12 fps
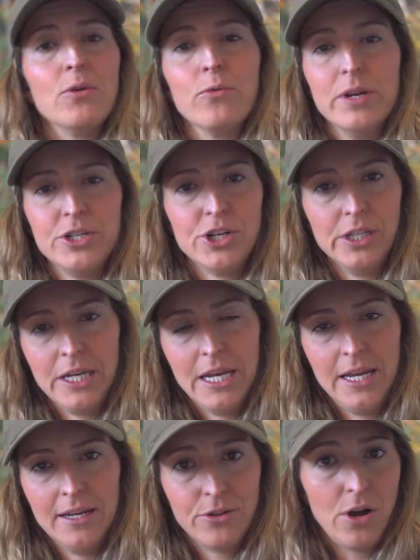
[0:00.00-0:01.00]

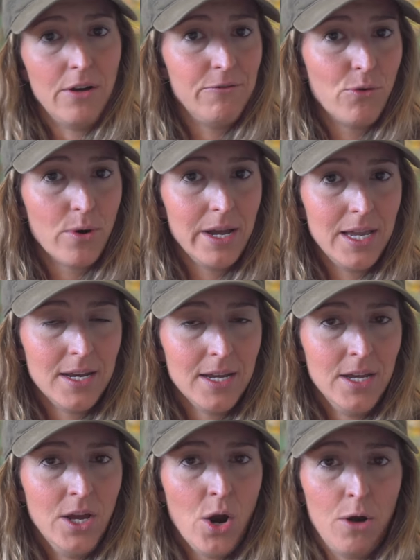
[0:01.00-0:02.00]
originally thought for it,
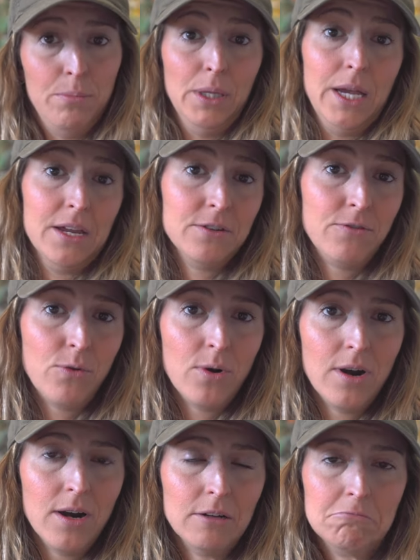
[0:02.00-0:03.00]
or planned
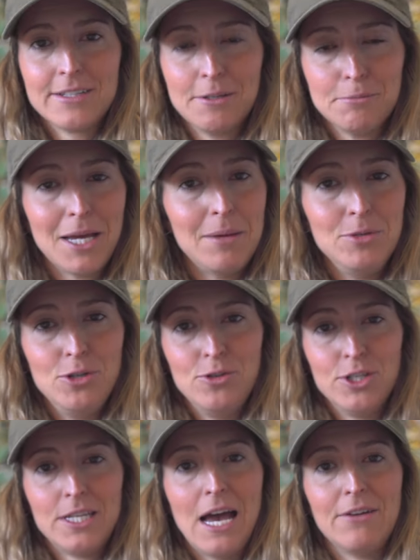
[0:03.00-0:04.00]
for, sometimes you
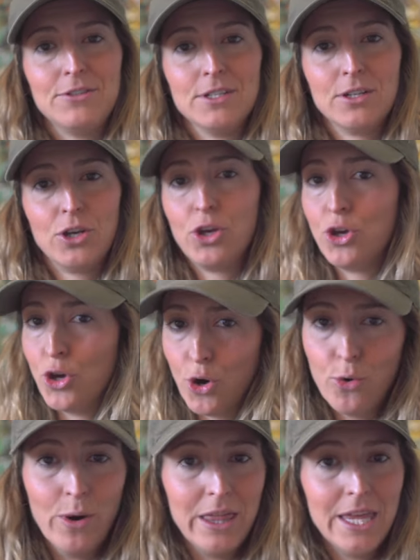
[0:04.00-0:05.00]
just have to
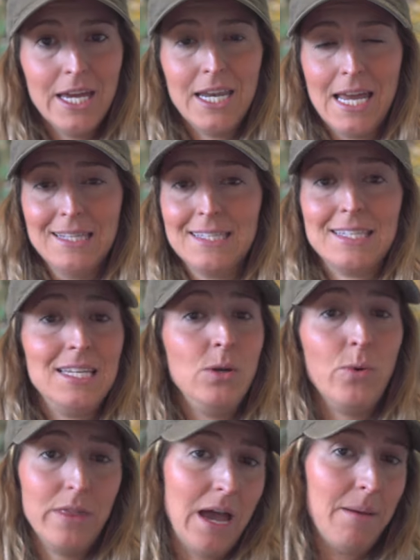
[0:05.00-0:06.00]
go with it and see
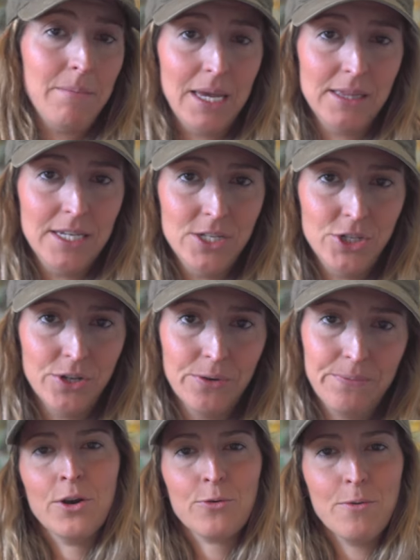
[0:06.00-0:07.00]
where that may lead you.
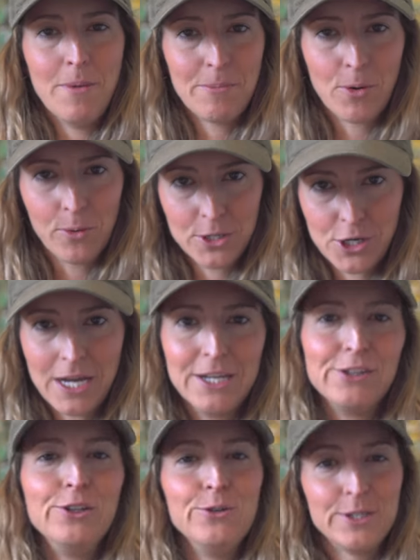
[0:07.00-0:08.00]
Remember, we're trying
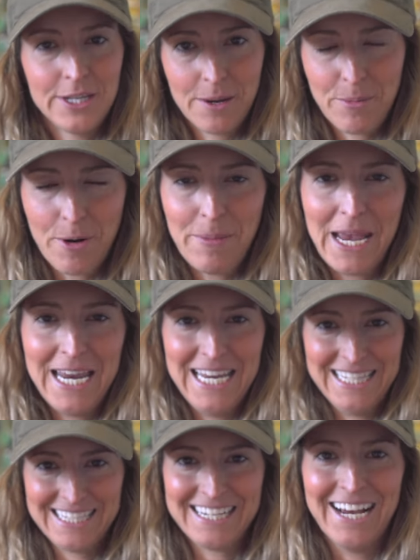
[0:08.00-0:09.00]
to loosen up our
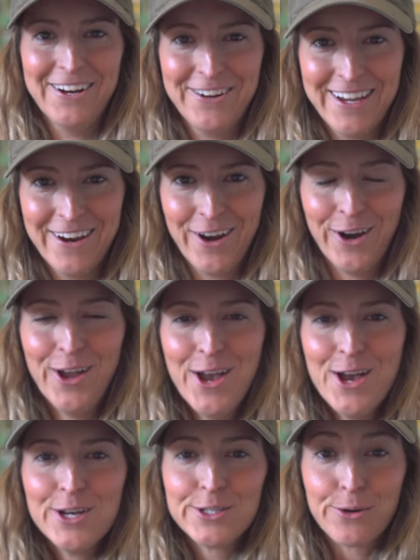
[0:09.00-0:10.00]
painting style here.
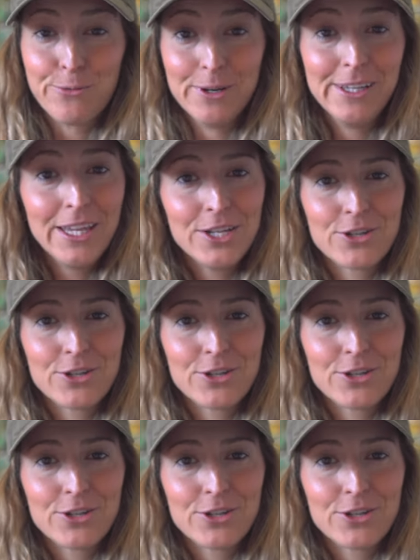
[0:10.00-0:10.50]
So really